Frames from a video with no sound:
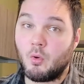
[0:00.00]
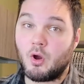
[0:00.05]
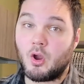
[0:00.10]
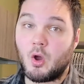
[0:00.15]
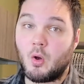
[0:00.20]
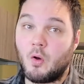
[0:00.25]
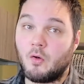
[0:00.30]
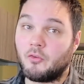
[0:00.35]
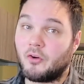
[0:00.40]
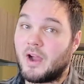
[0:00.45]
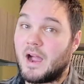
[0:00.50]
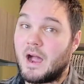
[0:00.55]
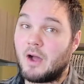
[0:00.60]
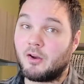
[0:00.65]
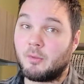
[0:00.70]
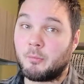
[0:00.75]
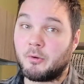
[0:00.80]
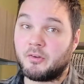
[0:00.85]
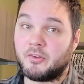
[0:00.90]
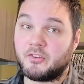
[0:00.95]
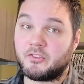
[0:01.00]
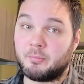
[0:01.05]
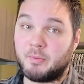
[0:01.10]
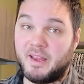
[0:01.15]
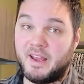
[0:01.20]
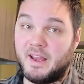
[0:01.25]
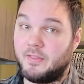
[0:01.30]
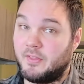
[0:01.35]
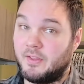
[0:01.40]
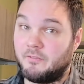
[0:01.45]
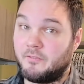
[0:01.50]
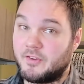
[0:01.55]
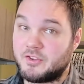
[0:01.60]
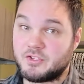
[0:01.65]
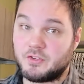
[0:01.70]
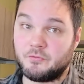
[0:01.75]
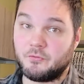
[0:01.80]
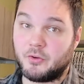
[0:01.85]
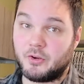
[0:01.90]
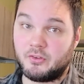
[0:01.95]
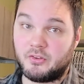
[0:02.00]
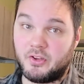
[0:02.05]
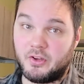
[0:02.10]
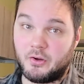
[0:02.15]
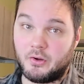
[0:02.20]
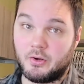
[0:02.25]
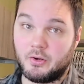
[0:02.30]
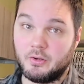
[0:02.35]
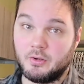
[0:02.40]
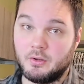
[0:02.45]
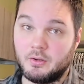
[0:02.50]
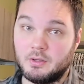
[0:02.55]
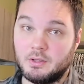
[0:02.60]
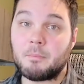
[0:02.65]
we'll go over how to participate in the efficient frontier